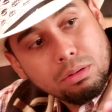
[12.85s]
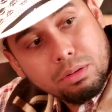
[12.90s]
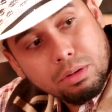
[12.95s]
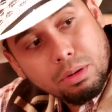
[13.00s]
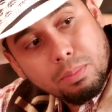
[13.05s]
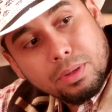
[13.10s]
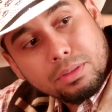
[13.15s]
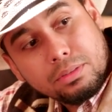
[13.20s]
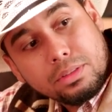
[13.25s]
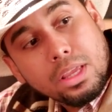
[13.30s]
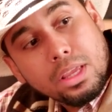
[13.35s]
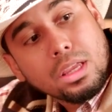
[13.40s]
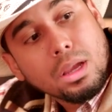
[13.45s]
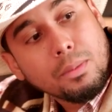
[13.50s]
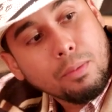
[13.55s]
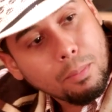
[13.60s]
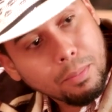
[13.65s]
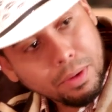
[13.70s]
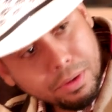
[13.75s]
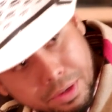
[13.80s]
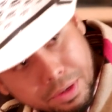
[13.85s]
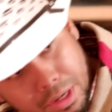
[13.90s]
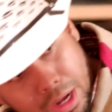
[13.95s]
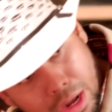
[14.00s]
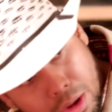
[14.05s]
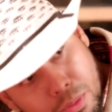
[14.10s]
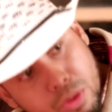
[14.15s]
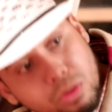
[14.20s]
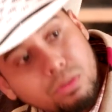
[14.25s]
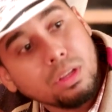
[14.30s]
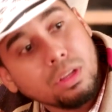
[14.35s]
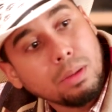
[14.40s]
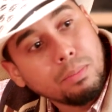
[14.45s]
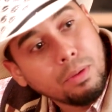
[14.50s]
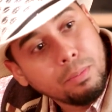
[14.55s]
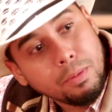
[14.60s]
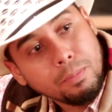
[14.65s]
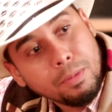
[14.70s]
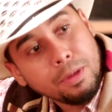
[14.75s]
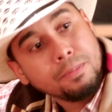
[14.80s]
River think about me right now. What do you think
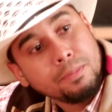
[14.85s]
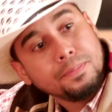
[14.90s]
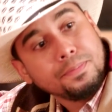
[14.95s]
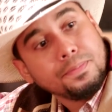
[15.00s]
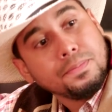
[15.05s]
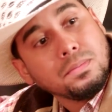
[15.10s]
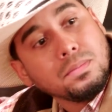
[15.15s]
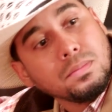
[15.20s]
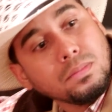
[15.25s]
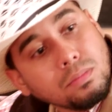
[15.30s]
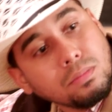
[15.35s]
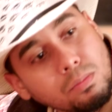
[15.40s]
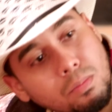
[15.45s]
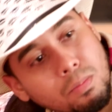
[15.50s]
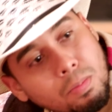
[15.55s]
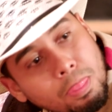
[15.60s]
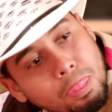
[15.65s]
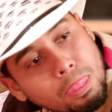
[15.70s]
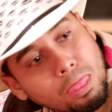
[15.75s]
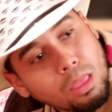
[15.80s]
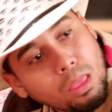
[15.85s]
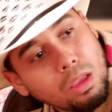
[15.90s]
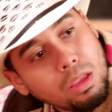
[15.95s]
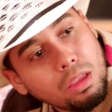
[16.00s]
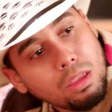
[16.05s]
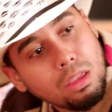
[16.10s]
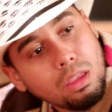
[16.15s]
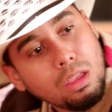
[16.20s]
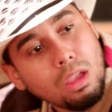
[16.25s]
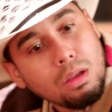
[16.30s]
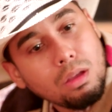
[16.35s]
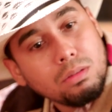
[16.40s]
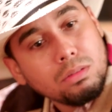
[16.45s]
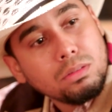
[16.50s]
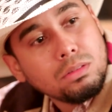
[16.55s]
about me, man? Yeah.